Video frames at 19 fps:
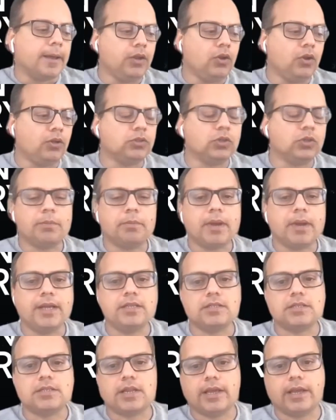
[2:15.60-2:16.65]
It also
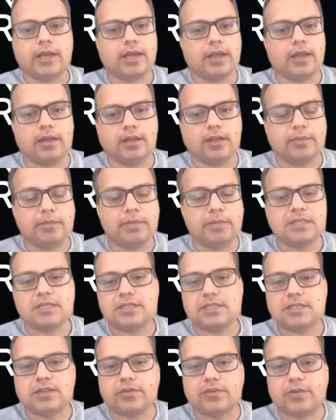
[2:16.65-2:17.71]
combines like the
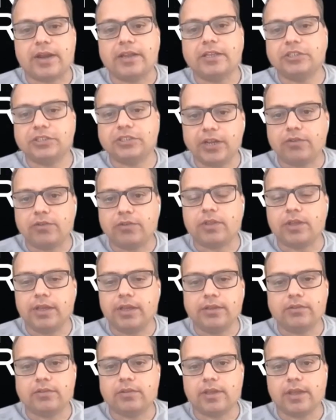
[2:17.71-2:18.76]
business strategy side of
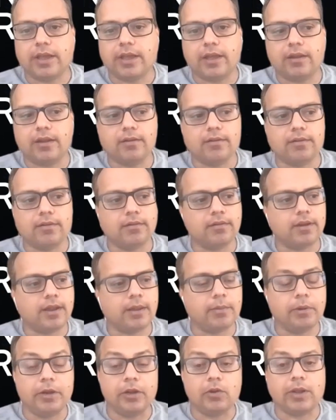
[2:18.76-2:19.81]
things and
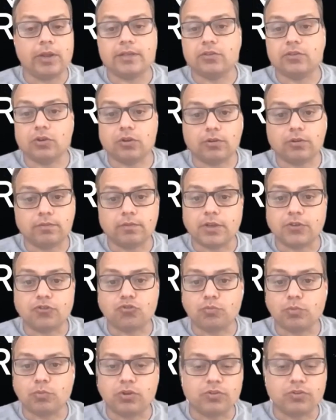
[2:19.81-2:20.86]
ability to like serve
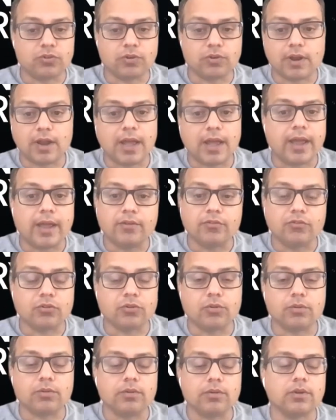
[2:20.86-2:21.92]
customers or clients
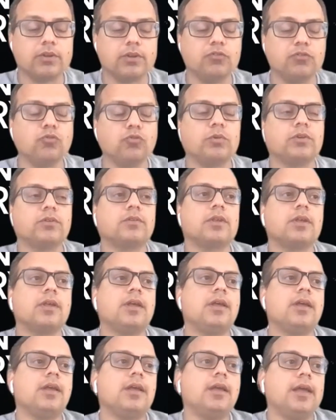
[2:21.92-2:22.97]
or consumers.
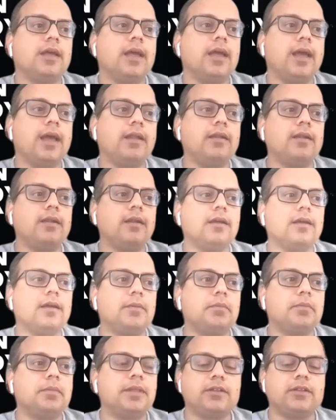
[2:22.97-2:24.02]
And
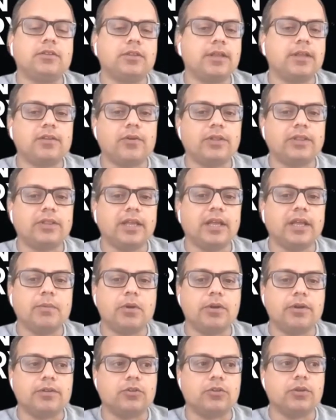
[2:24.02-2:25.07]
that's how I think
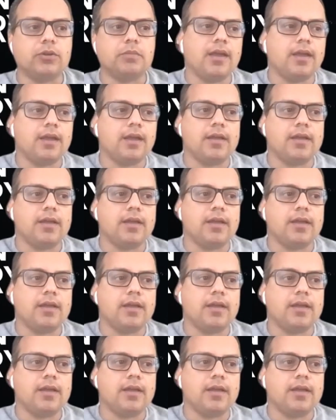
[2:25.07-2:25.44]
about it. So